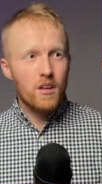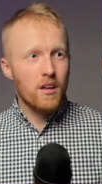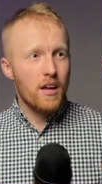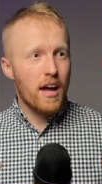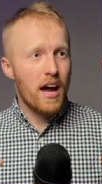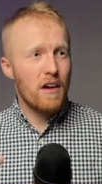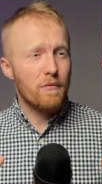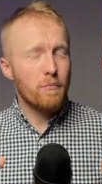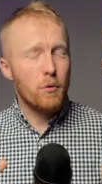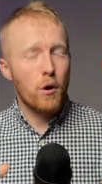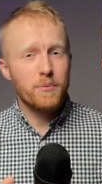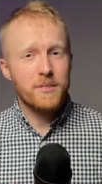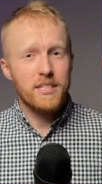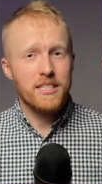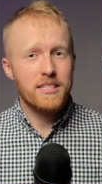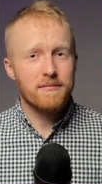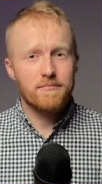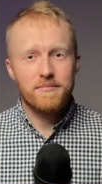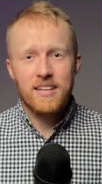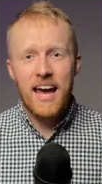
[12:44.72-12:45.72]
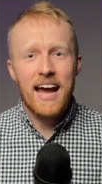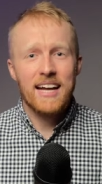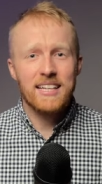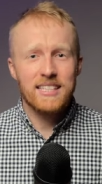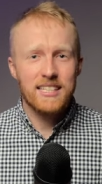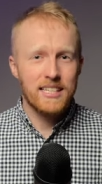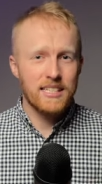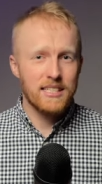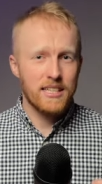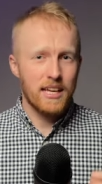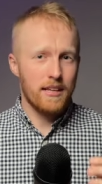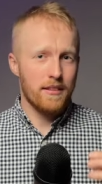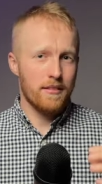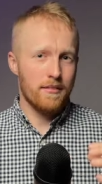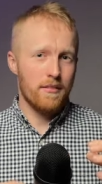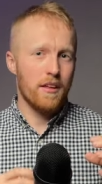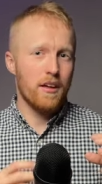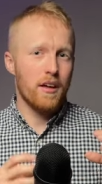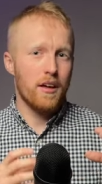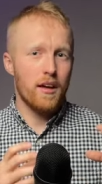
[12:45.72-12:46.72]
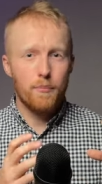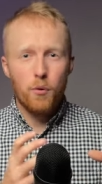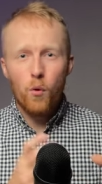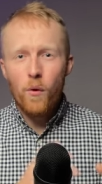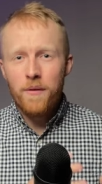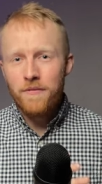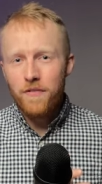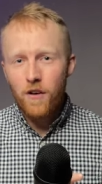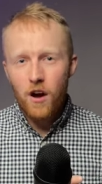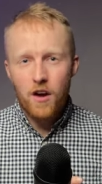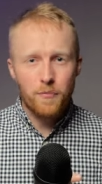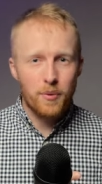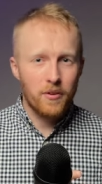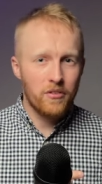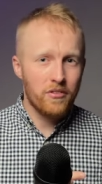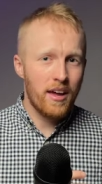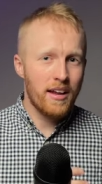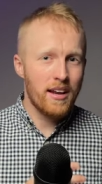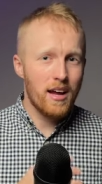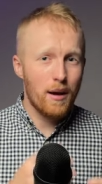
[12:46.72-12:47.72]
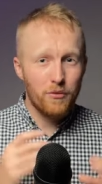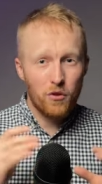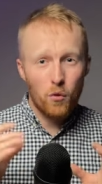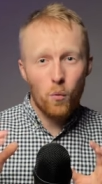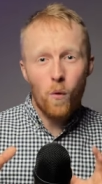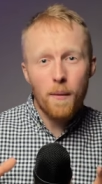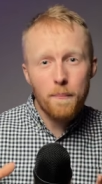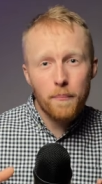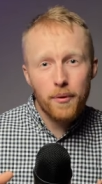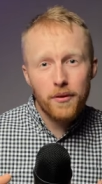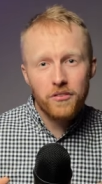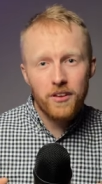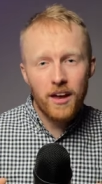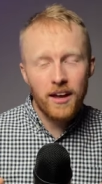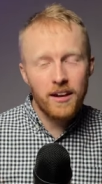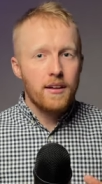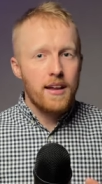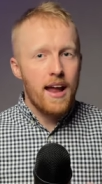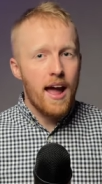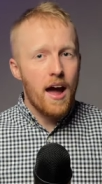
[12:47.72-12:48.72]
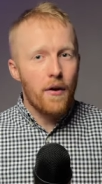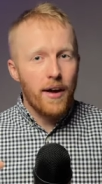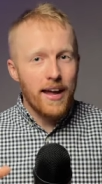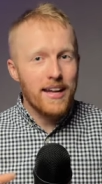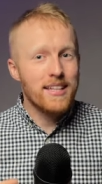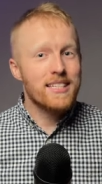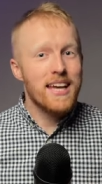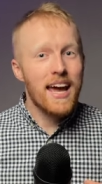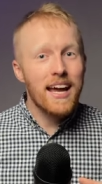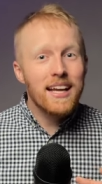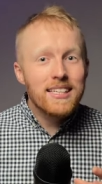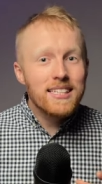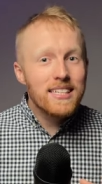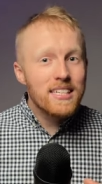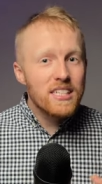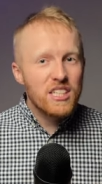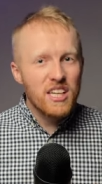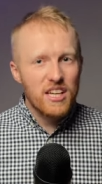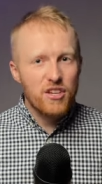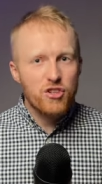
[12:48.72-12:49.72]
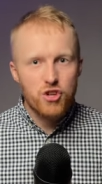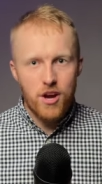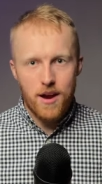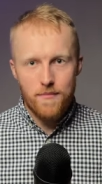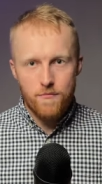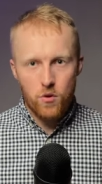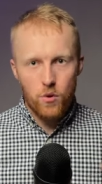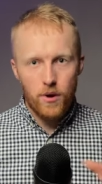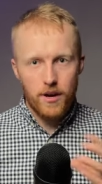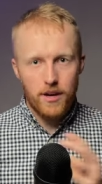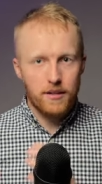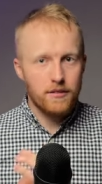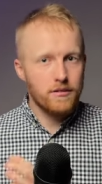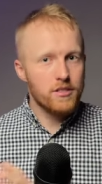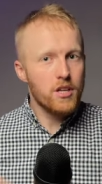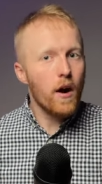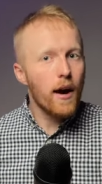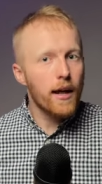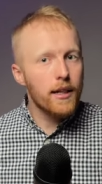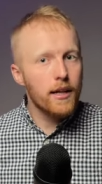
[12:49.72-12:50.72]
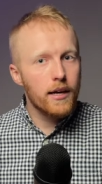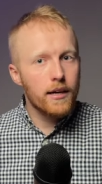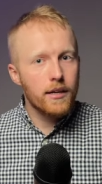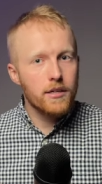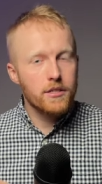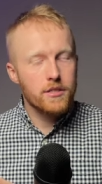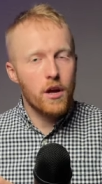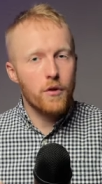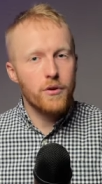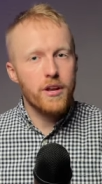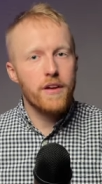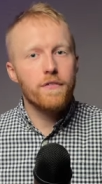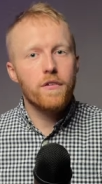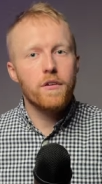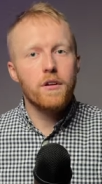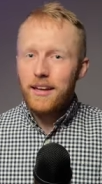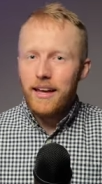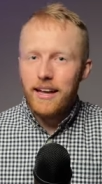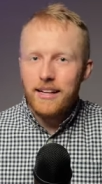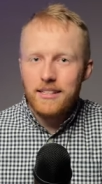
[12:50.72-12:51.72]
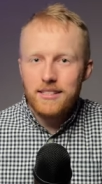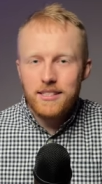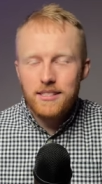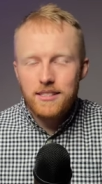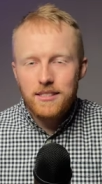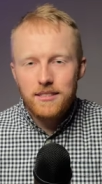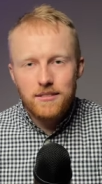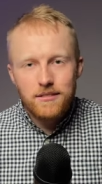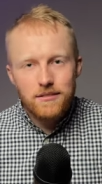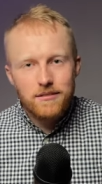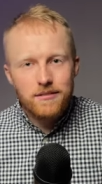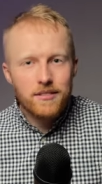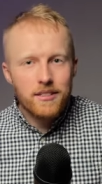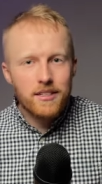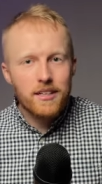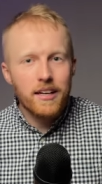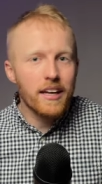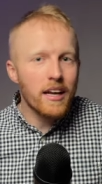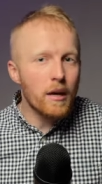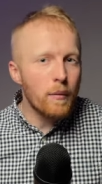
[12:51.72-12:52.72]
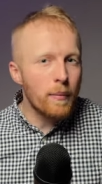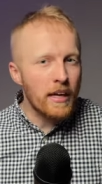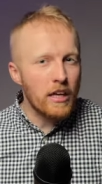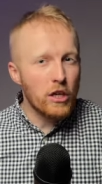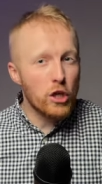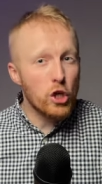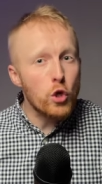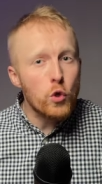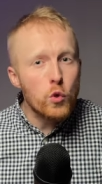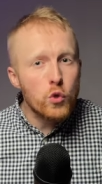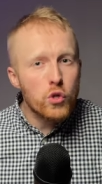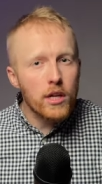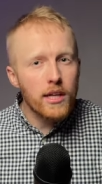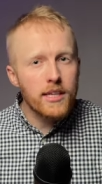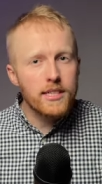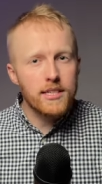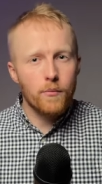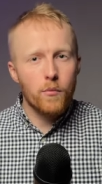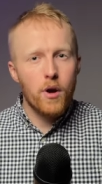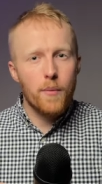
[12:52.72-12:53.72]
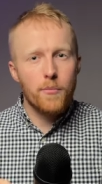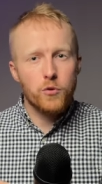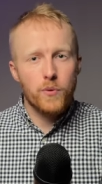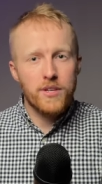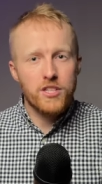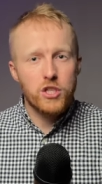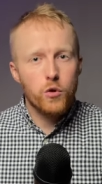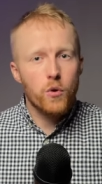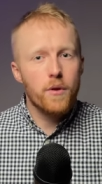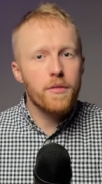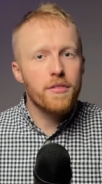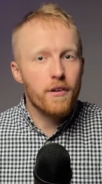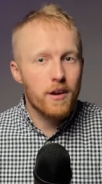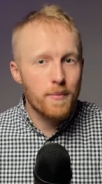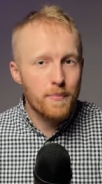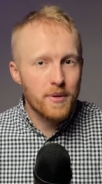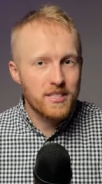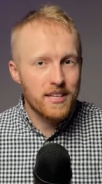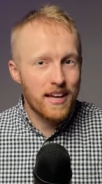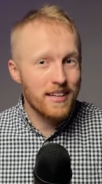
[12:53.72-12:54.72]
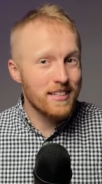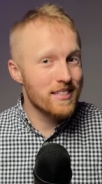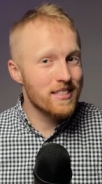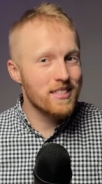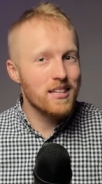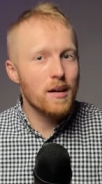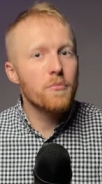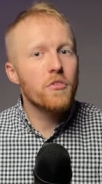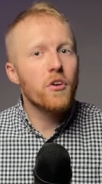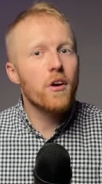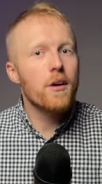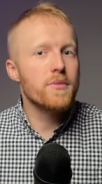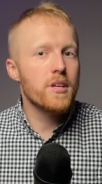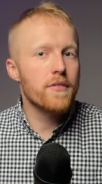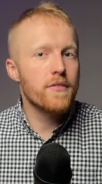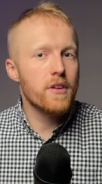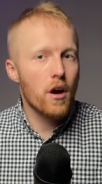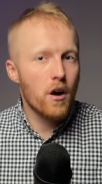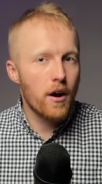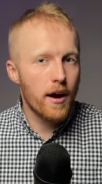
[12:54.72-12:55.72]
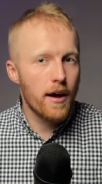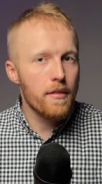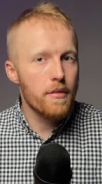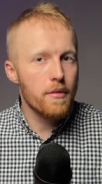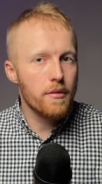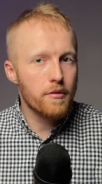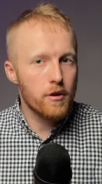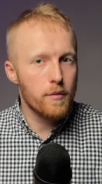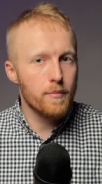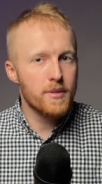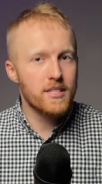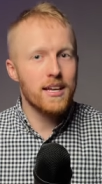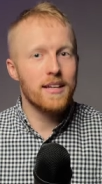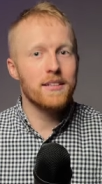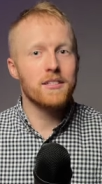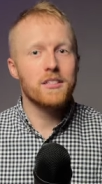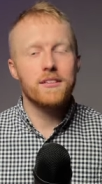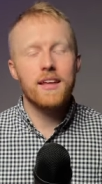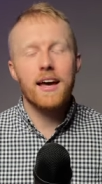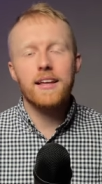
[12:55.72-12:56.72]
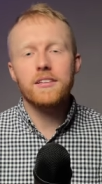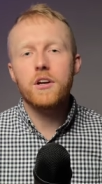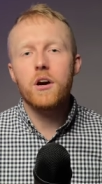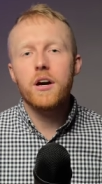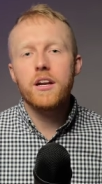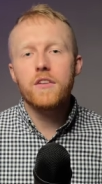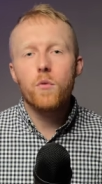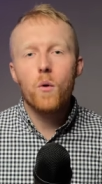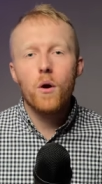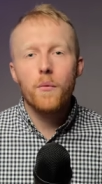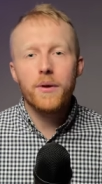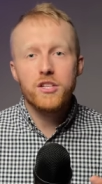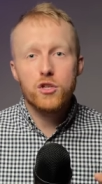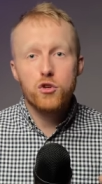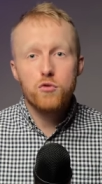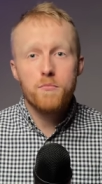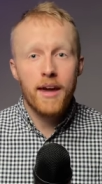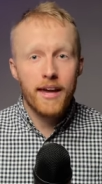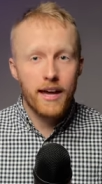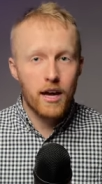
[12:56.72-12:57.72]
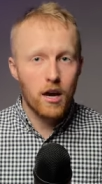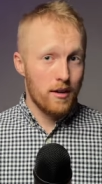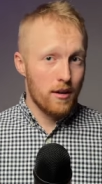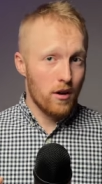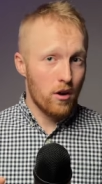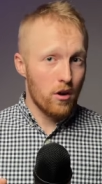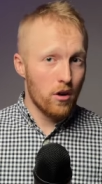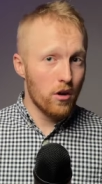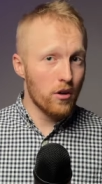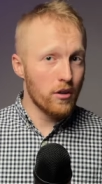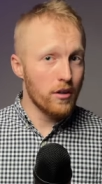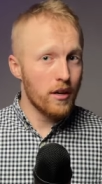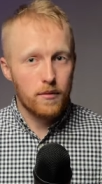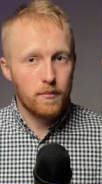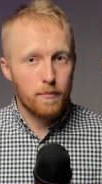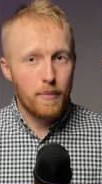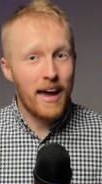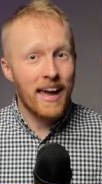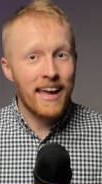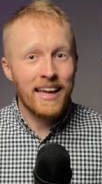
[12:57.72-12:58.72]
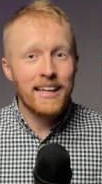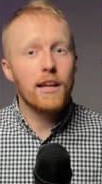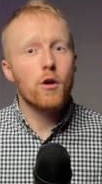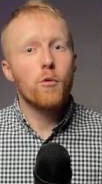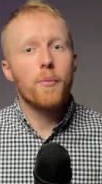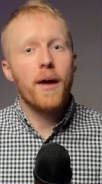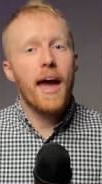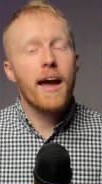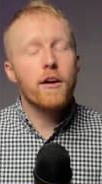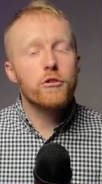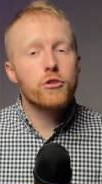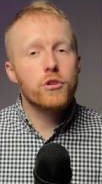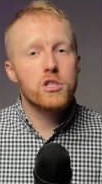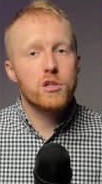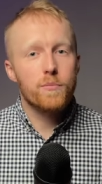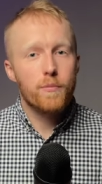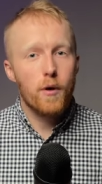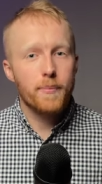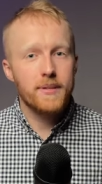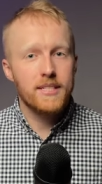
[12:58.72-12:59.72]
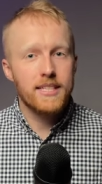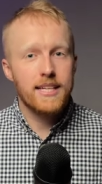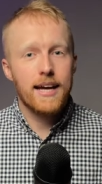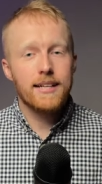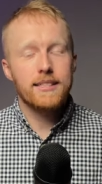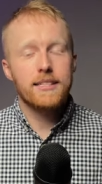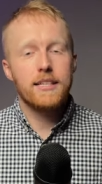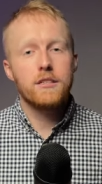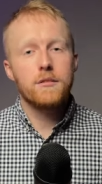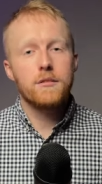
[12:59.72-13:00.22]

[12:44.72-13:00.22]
have property taxes in the 0.5% up to 1%. Now in Texas in general and in Tyler is no different. It's gonna be usually somewhere between two and 3%, sometimes even higher than 3%. So that's kind of where we do make up on paying a little bit extra to property taxes,